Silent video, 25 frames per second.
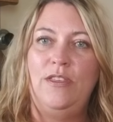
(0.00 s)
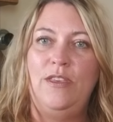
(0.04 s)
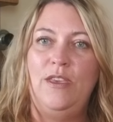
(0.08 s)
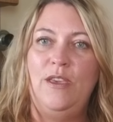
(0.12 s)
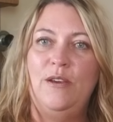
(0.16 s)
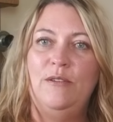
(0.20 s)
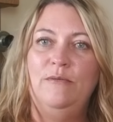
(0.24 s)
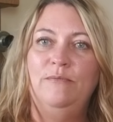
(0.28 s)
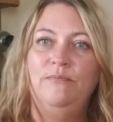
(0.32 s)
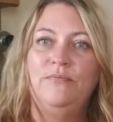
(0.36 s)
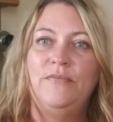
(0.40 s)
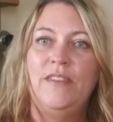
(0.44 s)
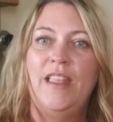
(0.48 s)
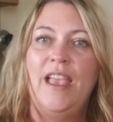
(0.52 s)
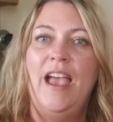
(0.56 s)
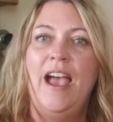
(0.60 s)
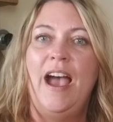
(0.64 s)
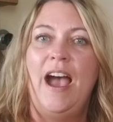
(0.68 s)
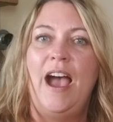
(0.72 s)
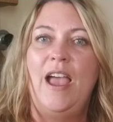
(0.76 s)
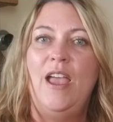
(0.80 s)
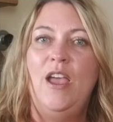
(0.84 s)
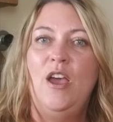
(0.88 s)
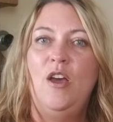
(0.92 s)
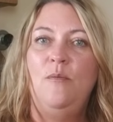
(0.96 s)
you.
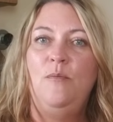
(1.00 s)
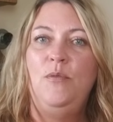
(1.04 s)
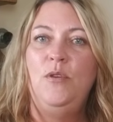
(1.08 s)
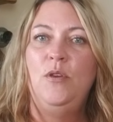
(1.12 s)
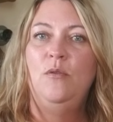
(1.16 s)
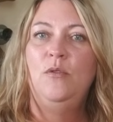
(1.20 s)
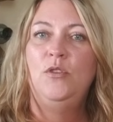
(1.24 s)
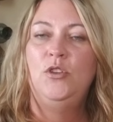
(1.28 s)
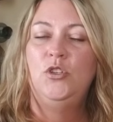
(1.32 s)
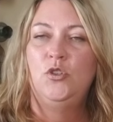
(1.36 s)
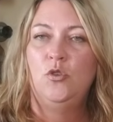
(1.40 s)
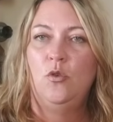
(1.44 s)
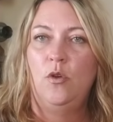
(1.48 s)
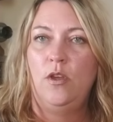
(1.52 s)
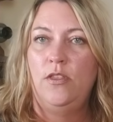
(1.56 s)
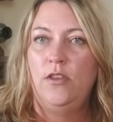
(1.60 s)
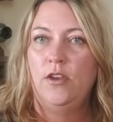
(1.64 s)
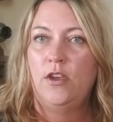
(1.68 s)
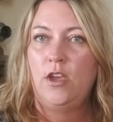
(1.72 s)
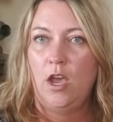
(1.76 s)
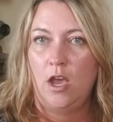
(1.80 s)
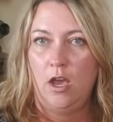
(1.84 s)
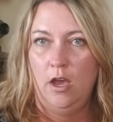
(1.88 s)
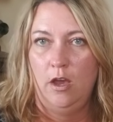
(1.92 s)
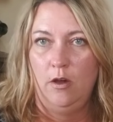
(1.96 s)
I hope you enjoy the
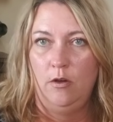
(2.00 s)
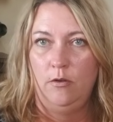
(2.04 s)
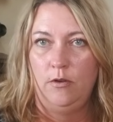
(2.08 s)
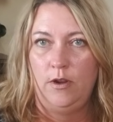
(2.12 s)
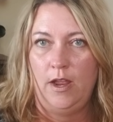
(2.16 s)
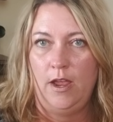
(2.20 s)
code.